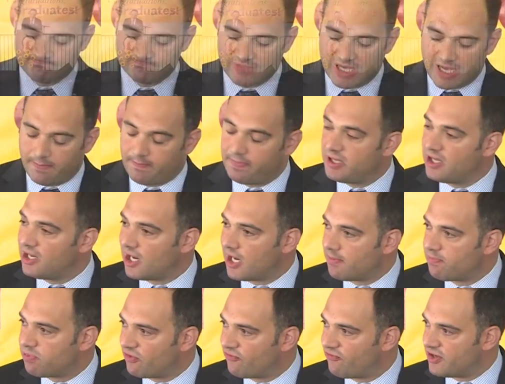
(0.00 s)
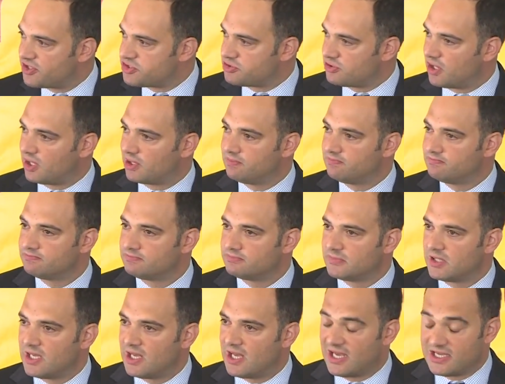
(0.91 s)
a PR professional,
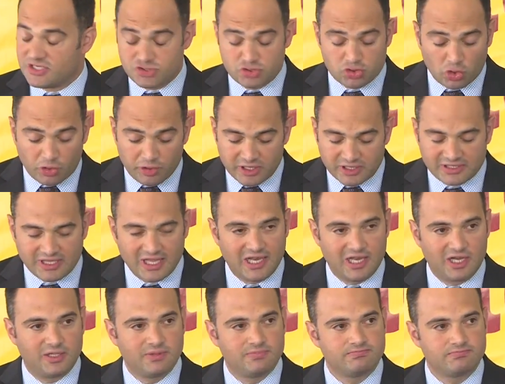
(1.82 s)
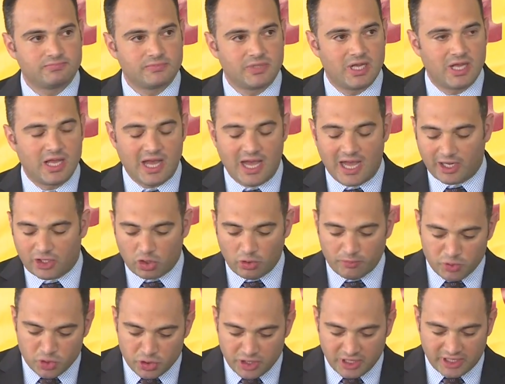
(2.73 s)
a storyteller, a
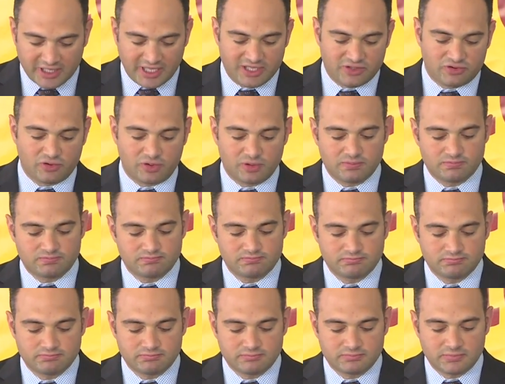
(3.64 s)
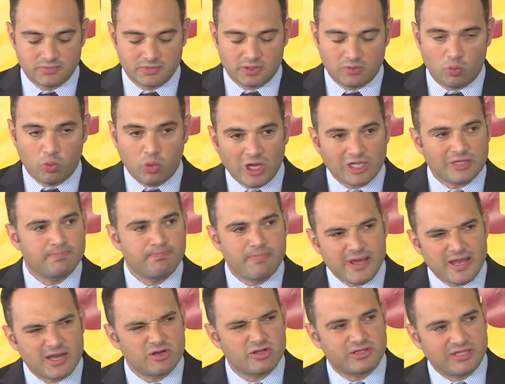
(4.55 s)
communicator? What
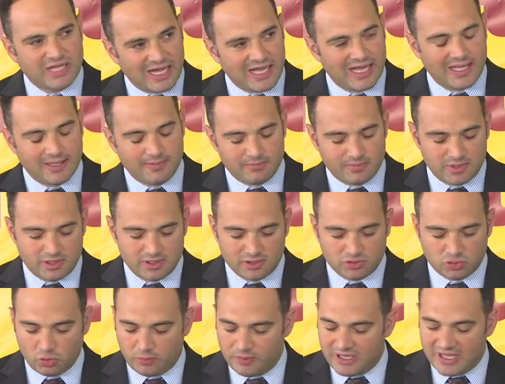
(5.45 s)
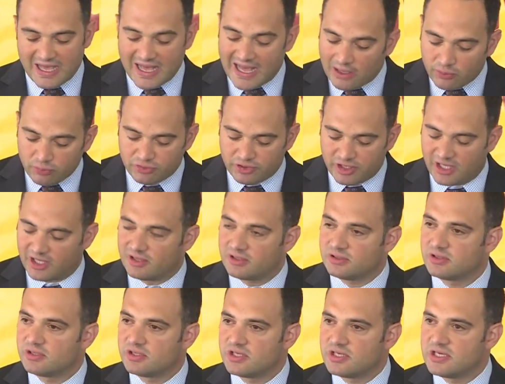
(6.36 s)
better time to be out there
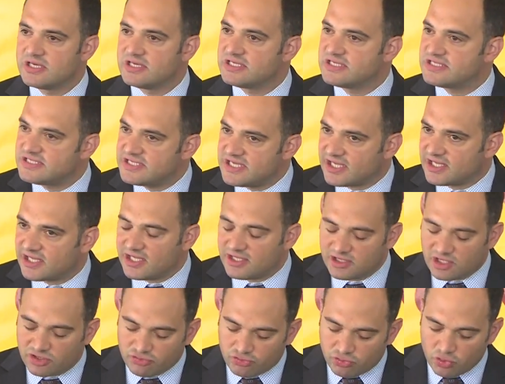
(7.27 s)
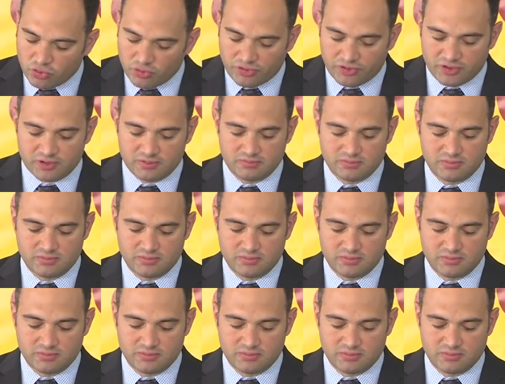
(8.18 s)
seeking the truth,